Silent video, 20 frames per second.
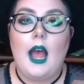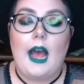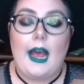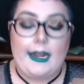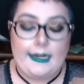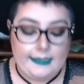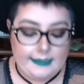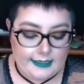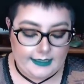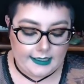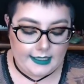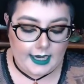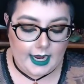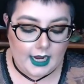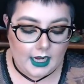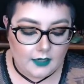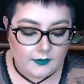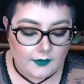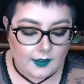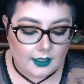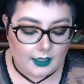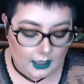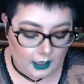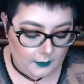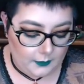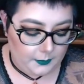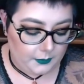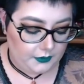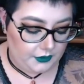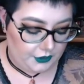I did have a
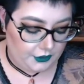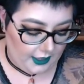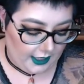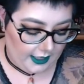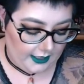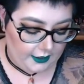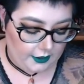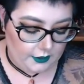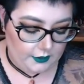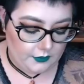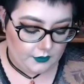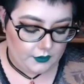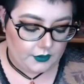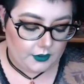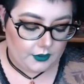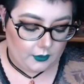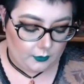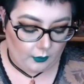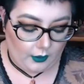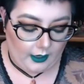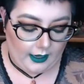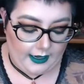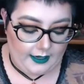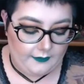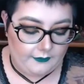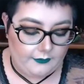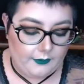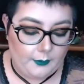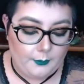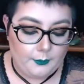couple shadows
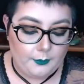arrive